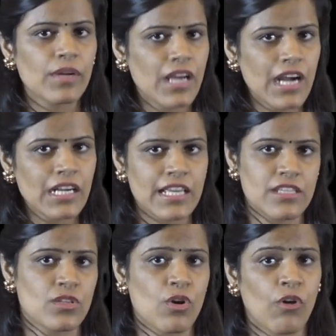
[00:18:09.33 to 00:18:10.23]

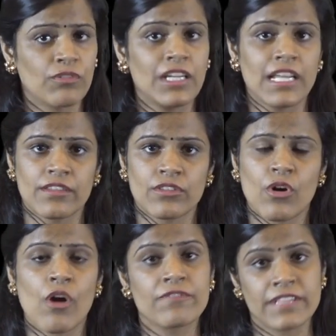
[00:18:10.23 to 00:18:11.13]
regardless of the
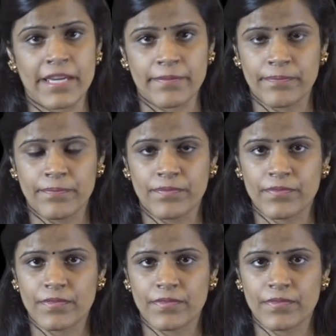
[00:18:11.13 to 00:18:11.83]
length of time.